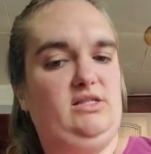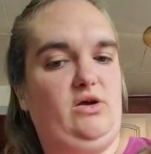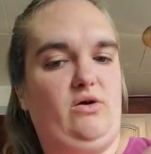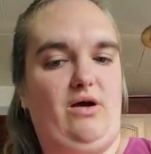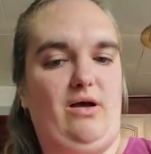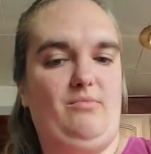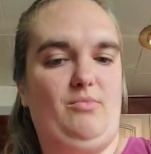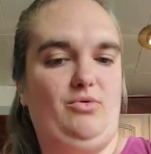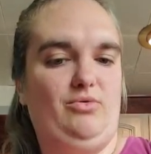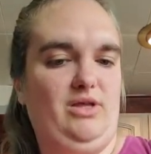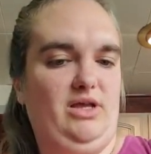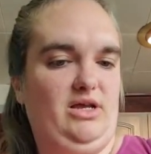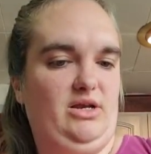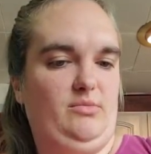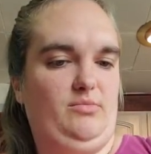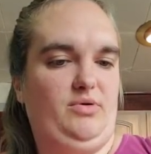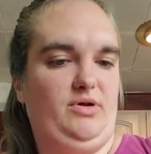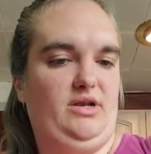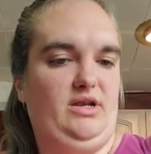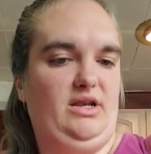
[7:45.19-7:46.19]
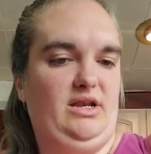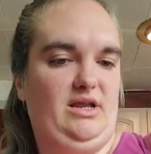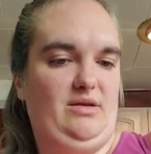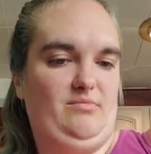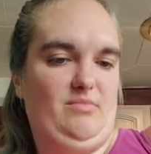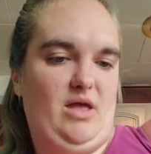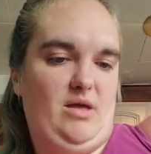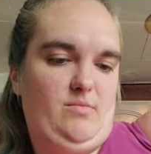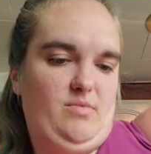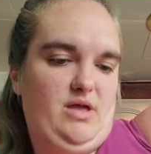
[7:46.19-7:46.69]
So I'm only going to put
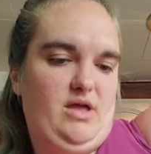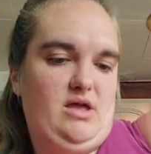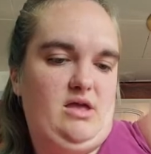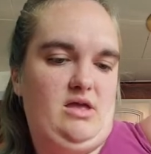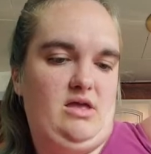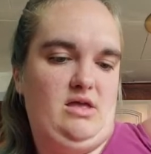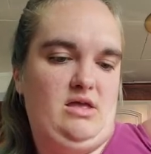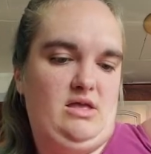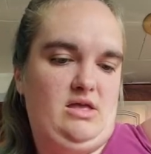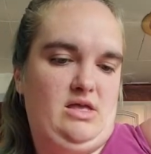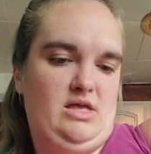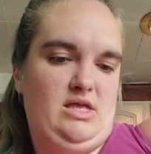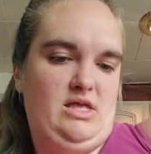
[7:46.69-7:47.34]
it in maybe